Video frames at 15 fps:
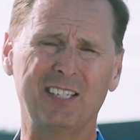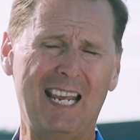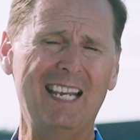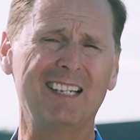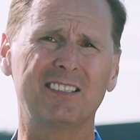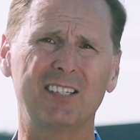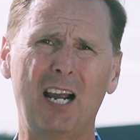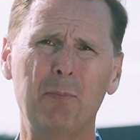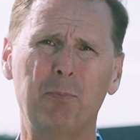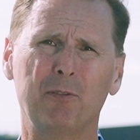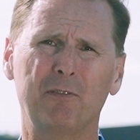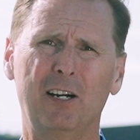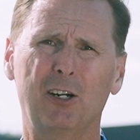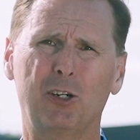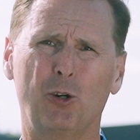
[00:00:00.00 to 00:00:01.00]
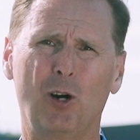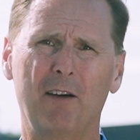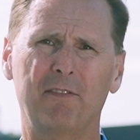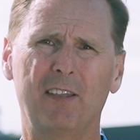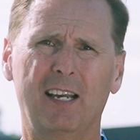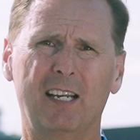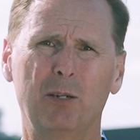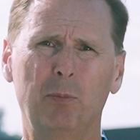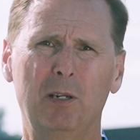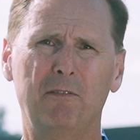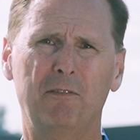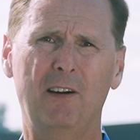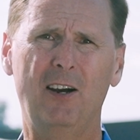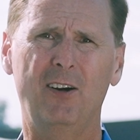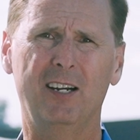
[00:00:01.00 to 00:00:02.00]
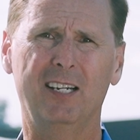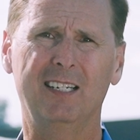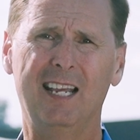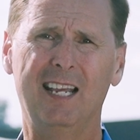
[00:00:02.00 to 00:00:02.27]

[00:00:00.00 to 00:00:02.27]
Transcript: and type of aircraft that can be ferried,